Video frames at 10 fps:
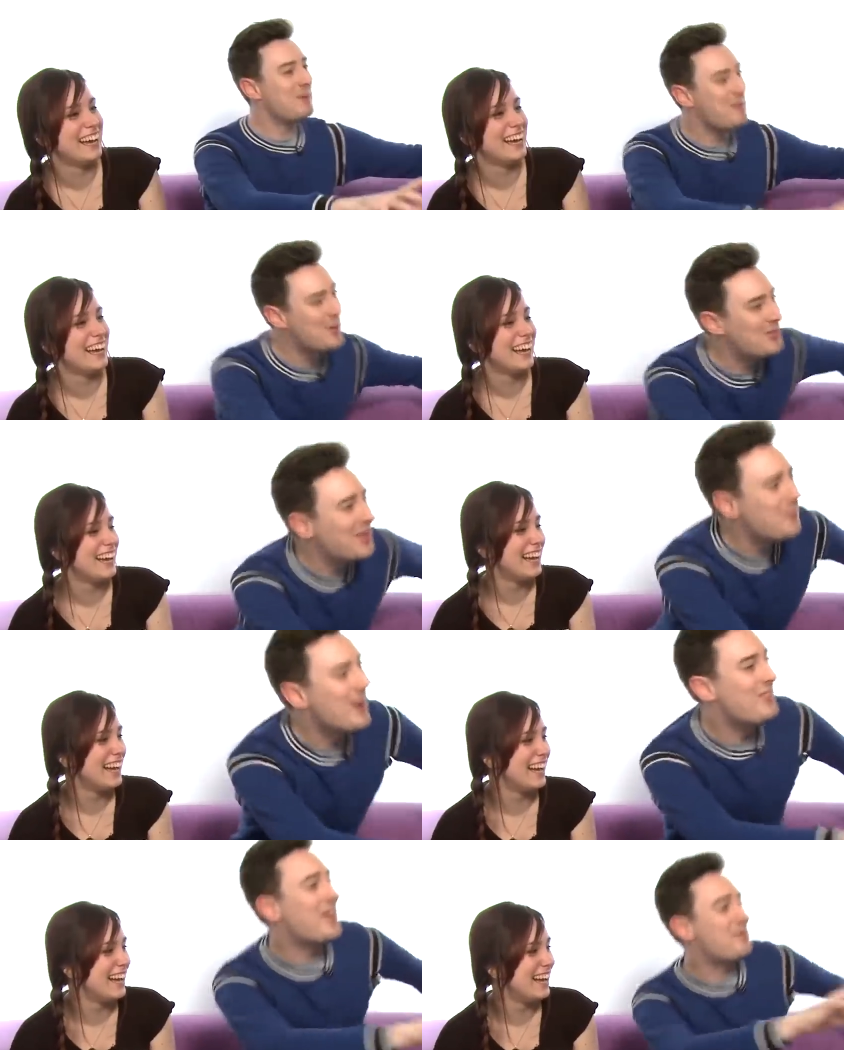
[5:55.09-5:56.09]
Speaker 1: Maybe they
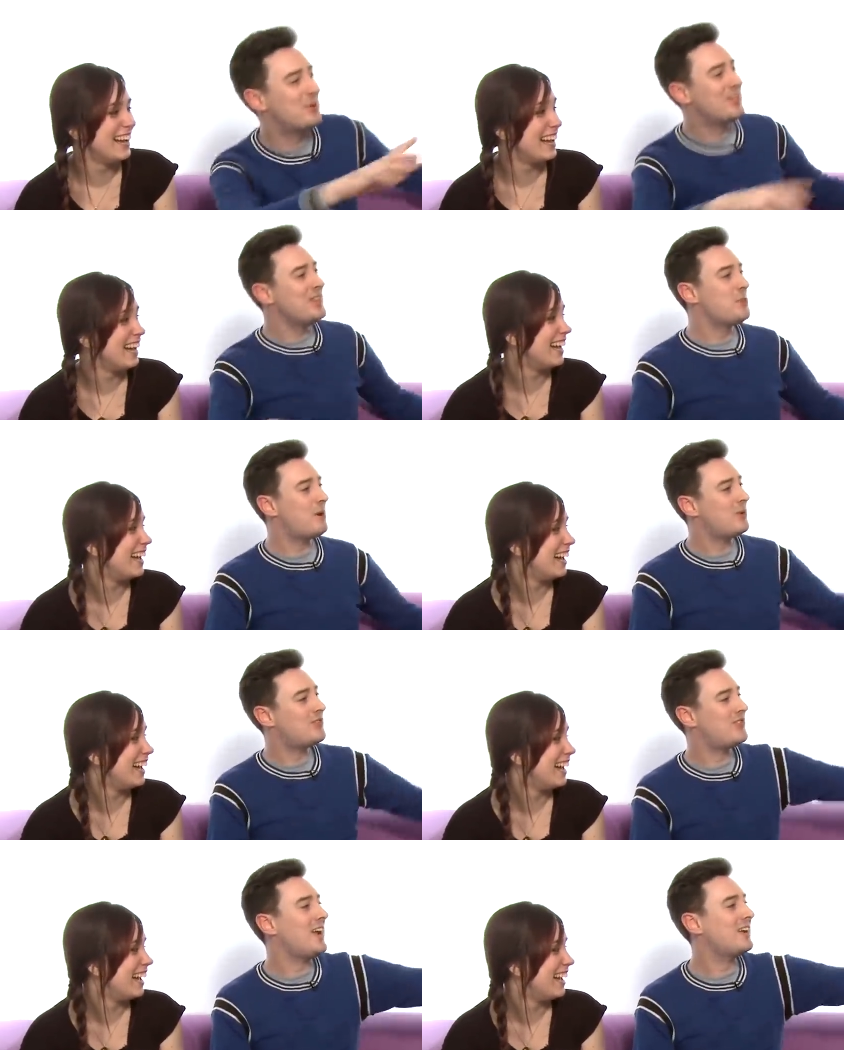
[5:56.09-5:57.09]
went there, but then the
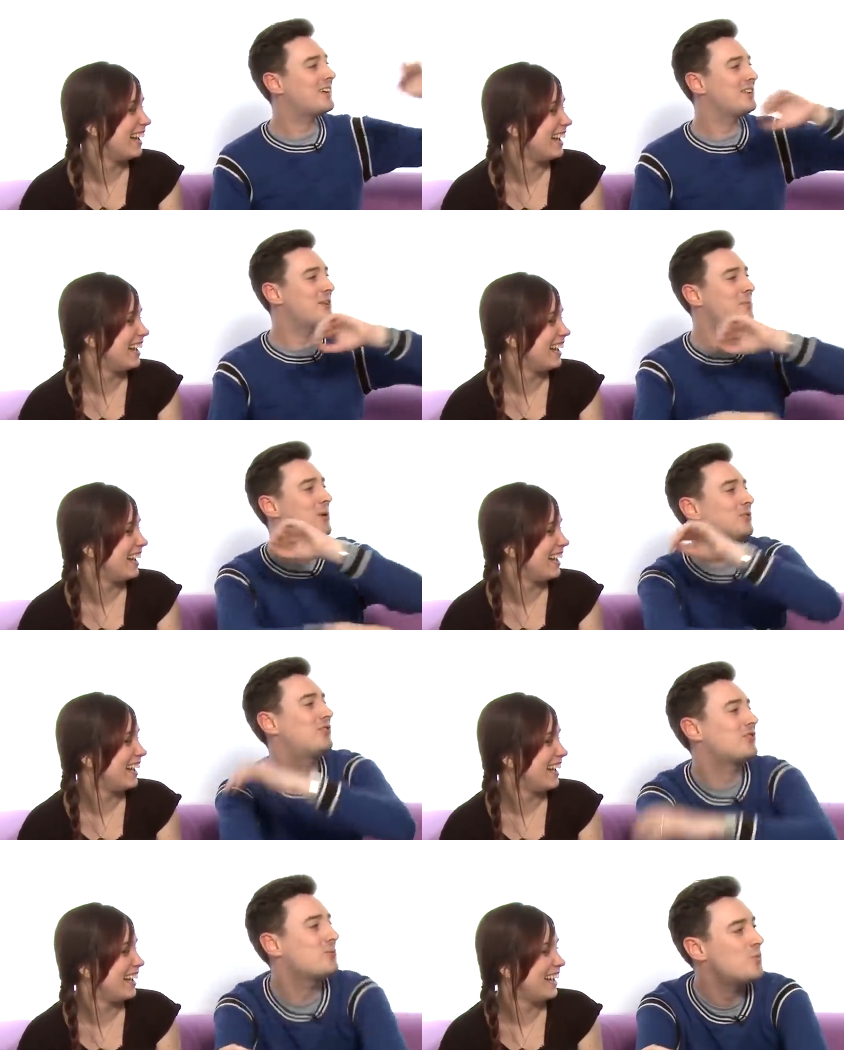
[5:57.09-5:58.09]
boat sank and the
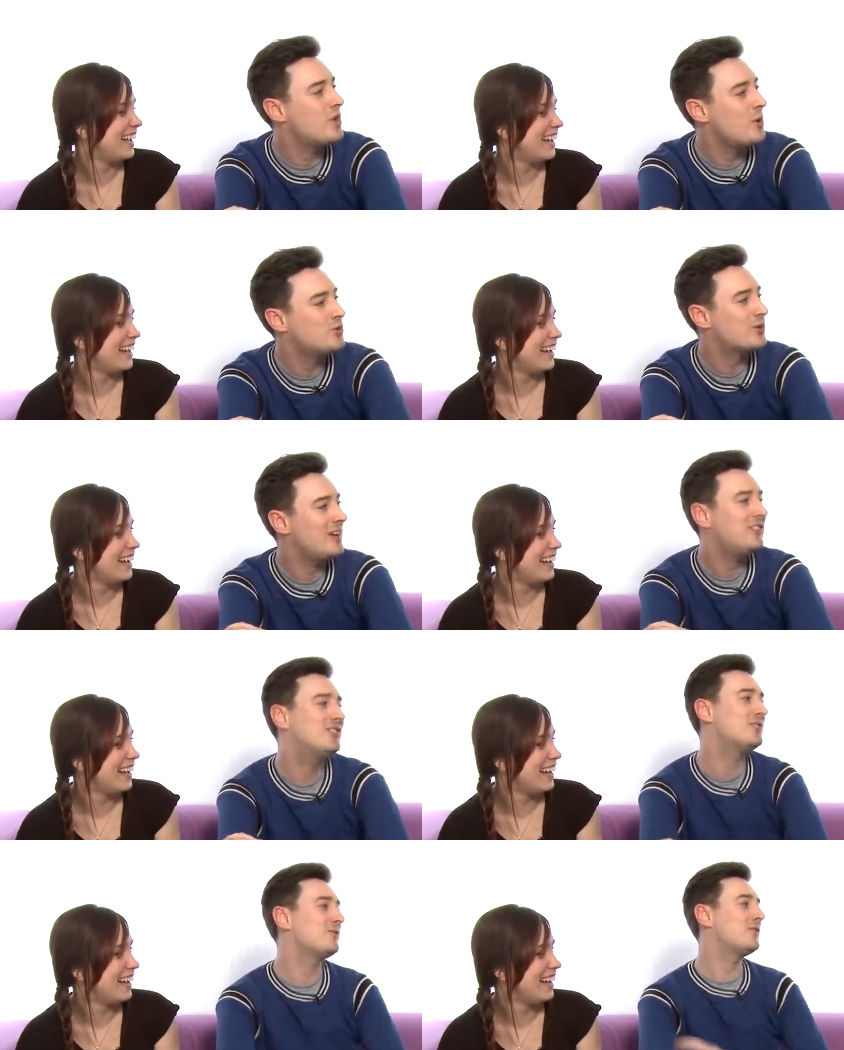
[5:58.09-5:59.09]
boat's no
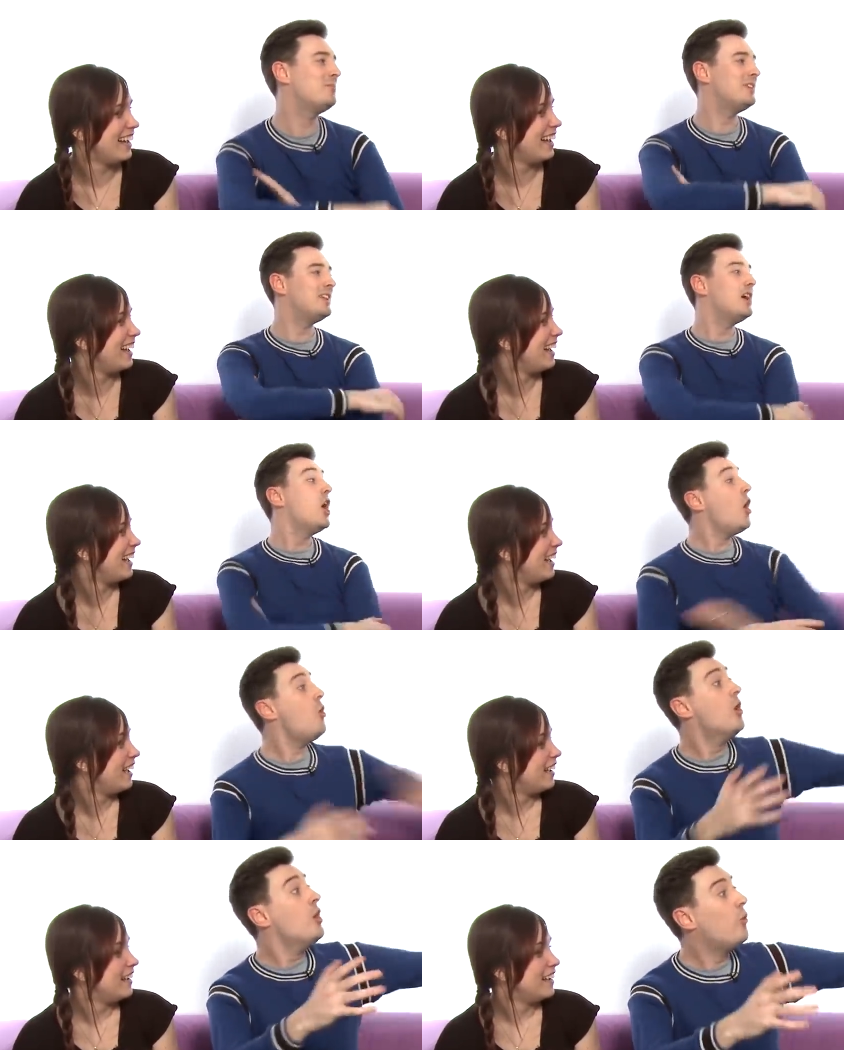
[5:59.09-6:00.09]
traces of them. And
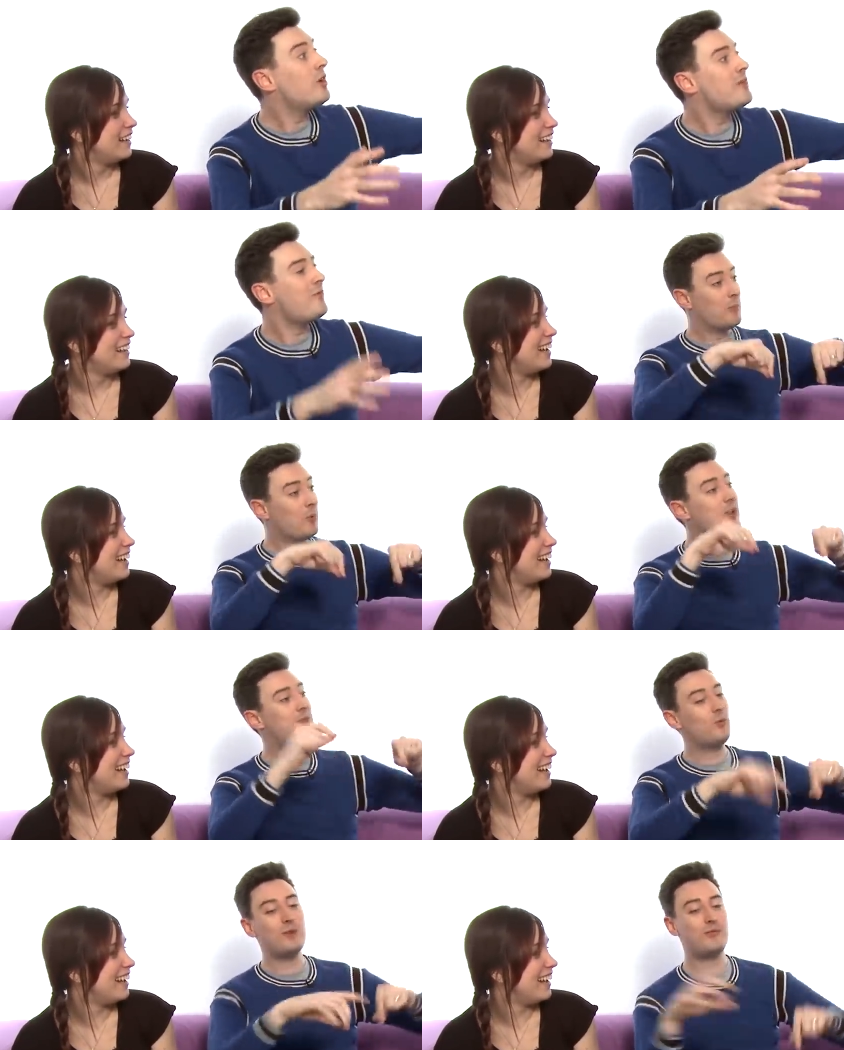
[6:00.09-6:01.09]
oh, what if, what
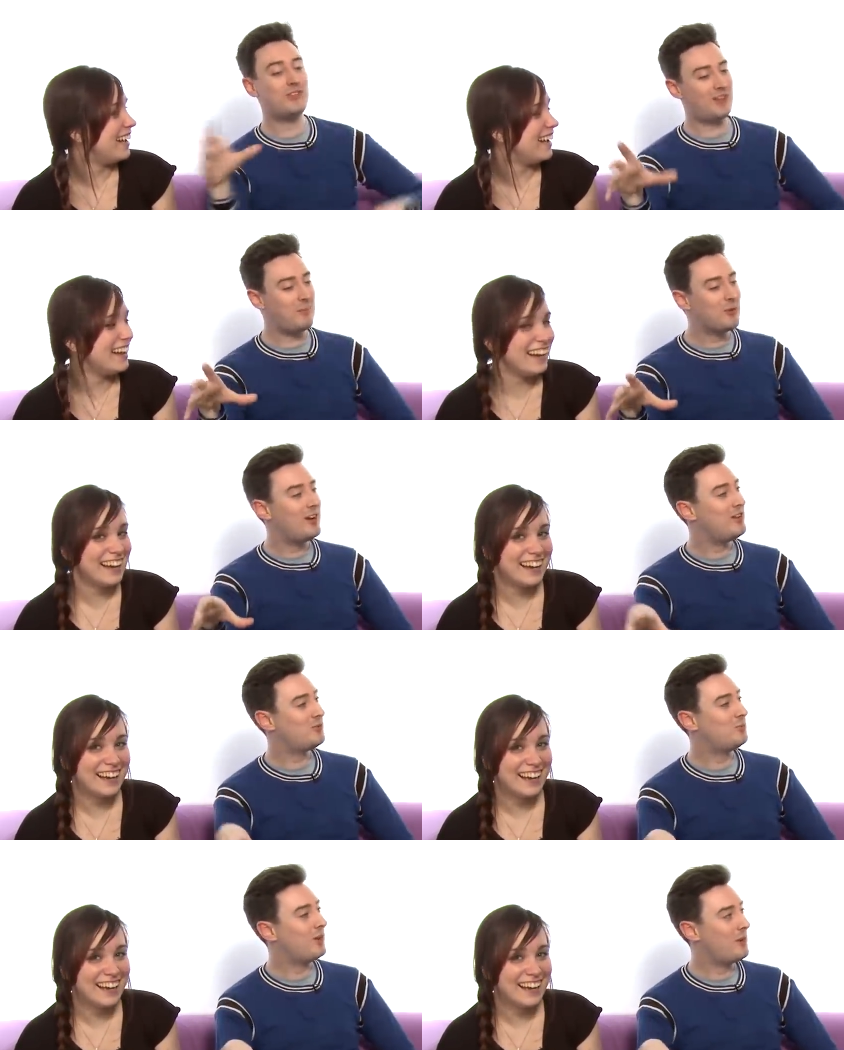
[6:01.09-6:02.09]
if, what if the
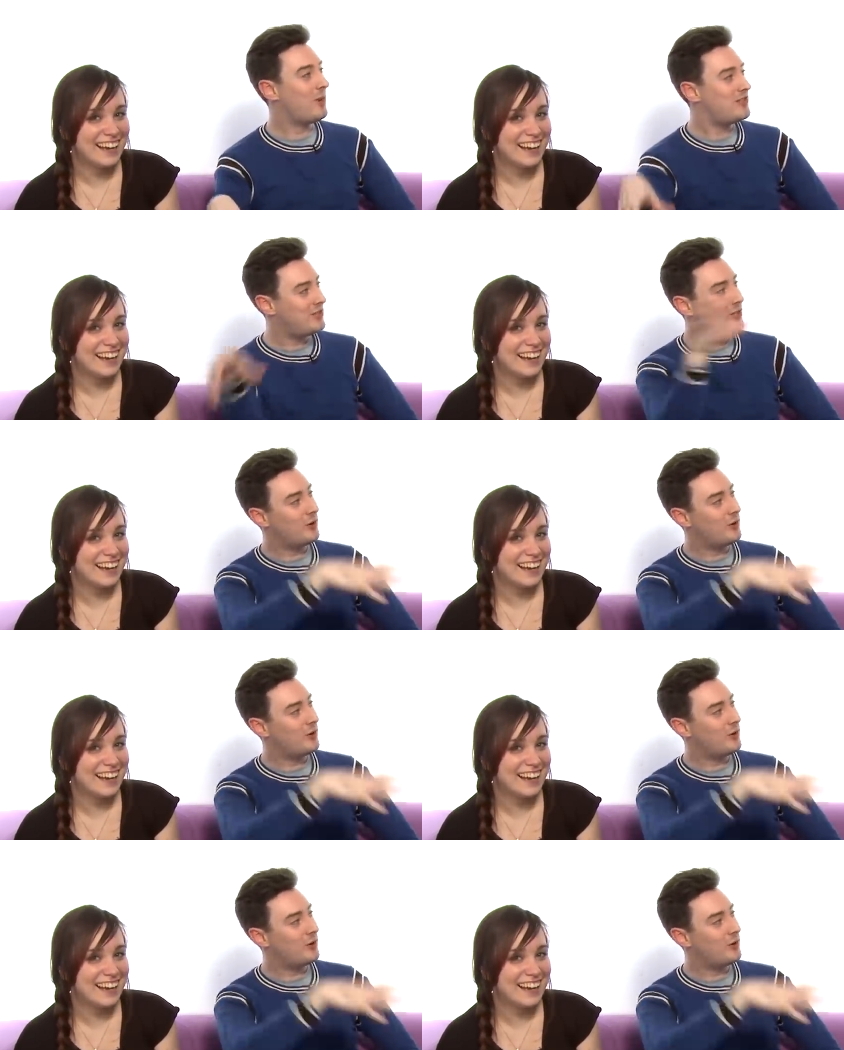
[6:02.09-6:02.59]
samurais like went to